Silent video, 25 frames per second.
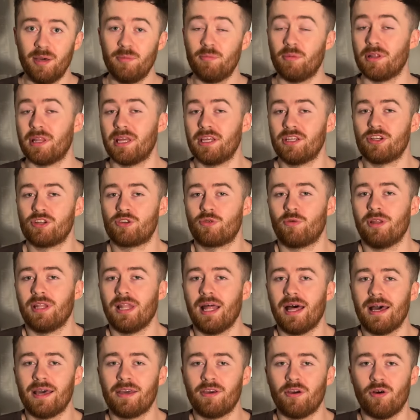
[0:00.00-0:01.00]
but they just
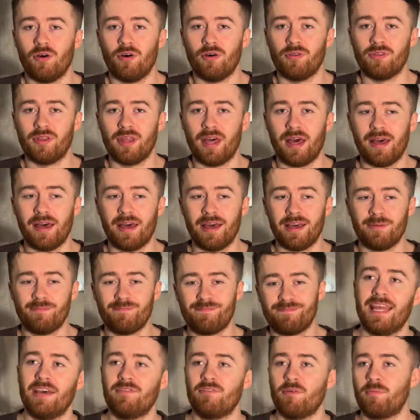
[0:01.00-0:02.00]
rely on their,
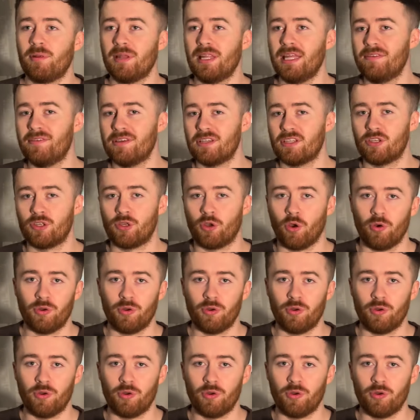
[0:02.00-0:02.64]
I never believe it,